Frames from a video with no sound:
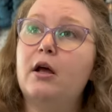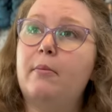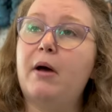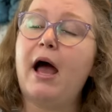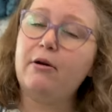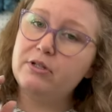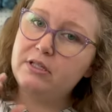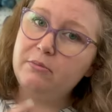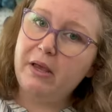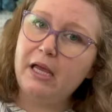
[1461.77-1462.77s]
But I was
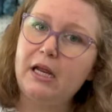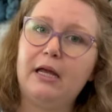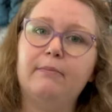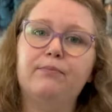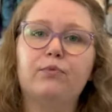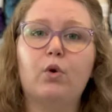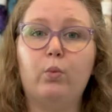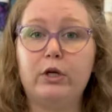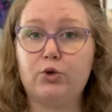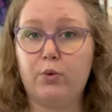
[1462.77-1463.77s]
debating
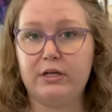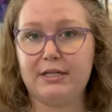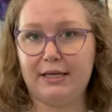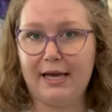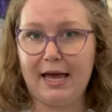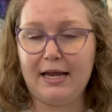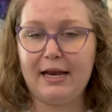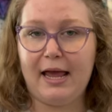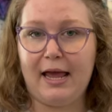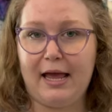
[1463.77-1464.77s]
which one to get
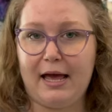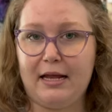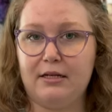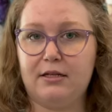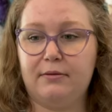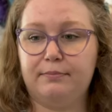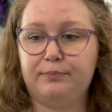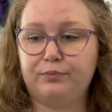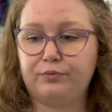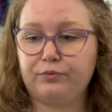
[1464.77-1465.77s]
and
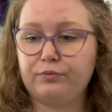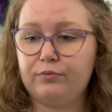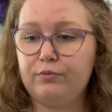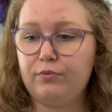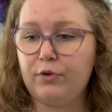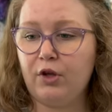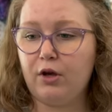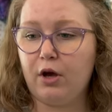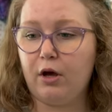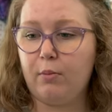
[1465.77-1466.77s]

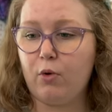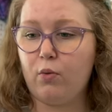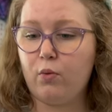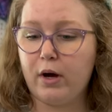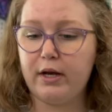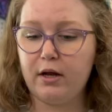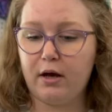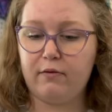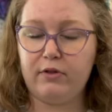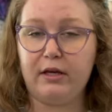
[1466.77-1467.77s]
um, one
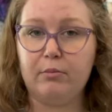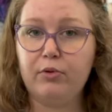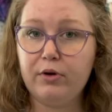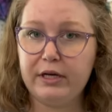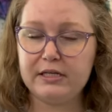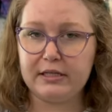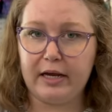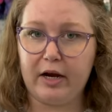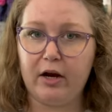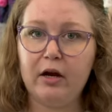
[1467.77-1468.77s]
of the employees
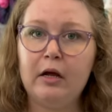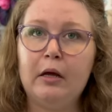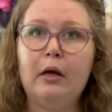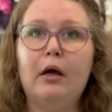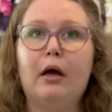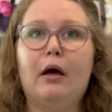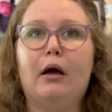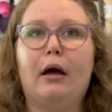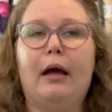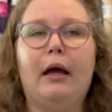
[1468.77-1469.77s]
there,
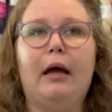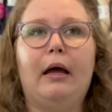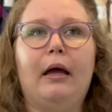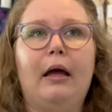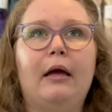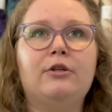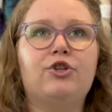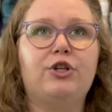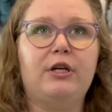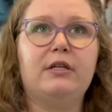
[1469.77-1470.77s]
I
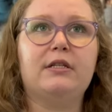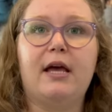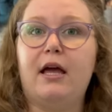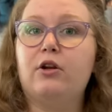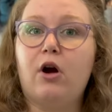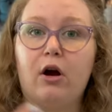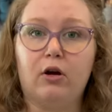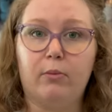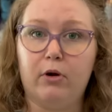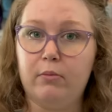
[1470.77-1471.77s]
she said
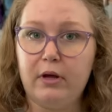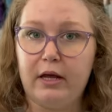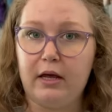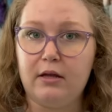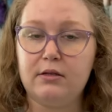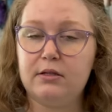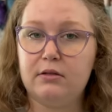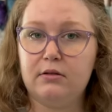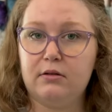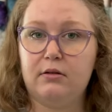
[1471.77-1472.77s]
cardamom is
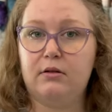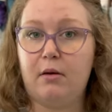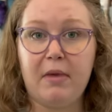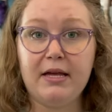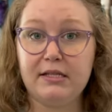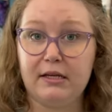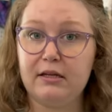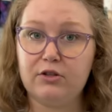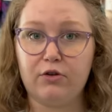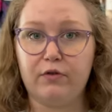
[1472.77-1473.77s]
amazing.
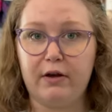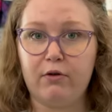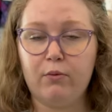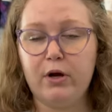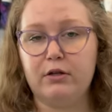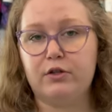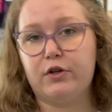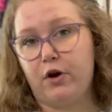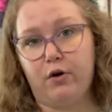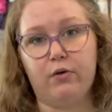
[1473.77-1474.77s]
It's her favorite one.
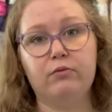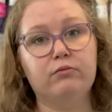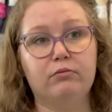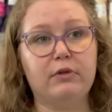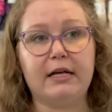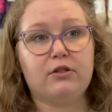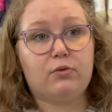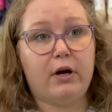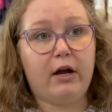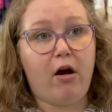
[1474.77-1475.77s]
So that's the
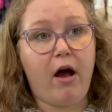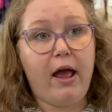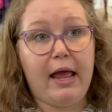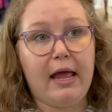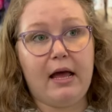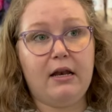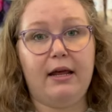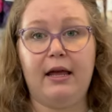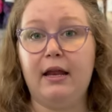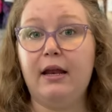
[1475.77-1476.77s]
one I got and
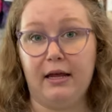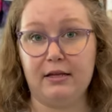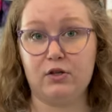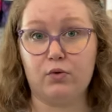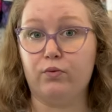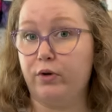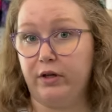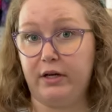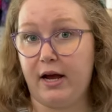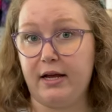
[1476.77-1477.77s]
it is
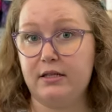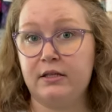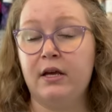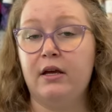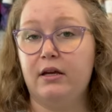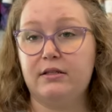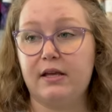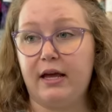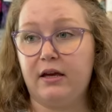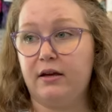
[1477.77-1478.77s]
really nice. It's
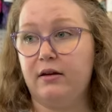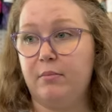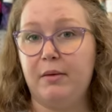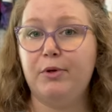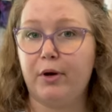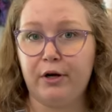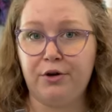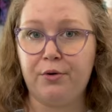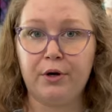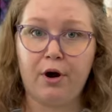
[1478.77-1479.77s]
like, maybe you already
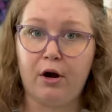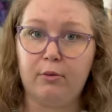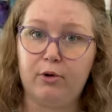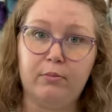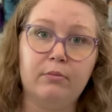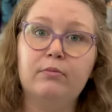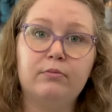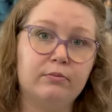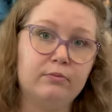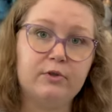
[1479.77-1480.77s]
know what cardamom
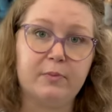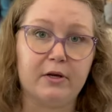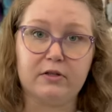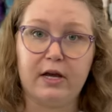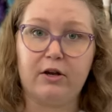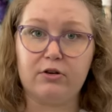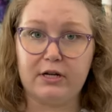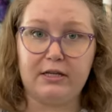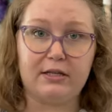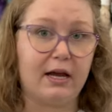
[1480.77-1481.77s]
smells like or
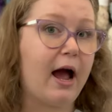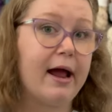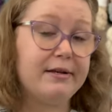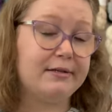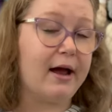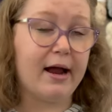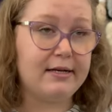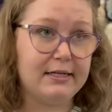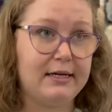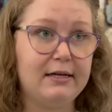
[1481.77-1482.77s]
tastes like. I, I
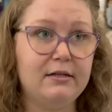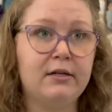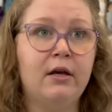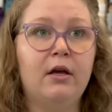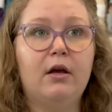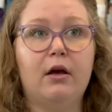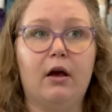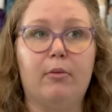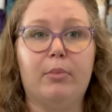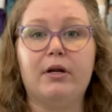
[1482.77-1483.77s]
didn't,
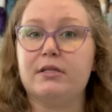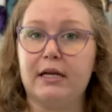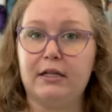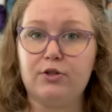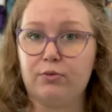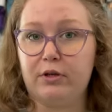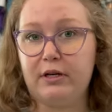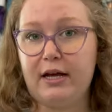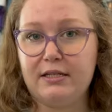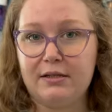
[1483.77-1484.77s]
um, but it's like this really
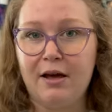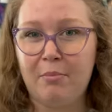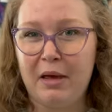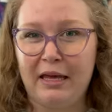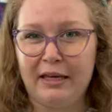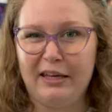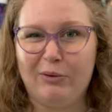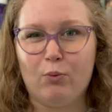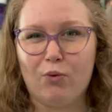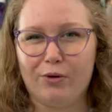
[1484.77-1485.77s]
nice nutmeggy,
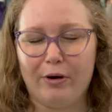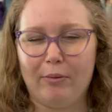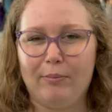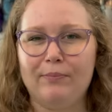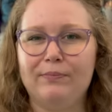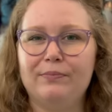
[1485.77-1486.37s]
warm,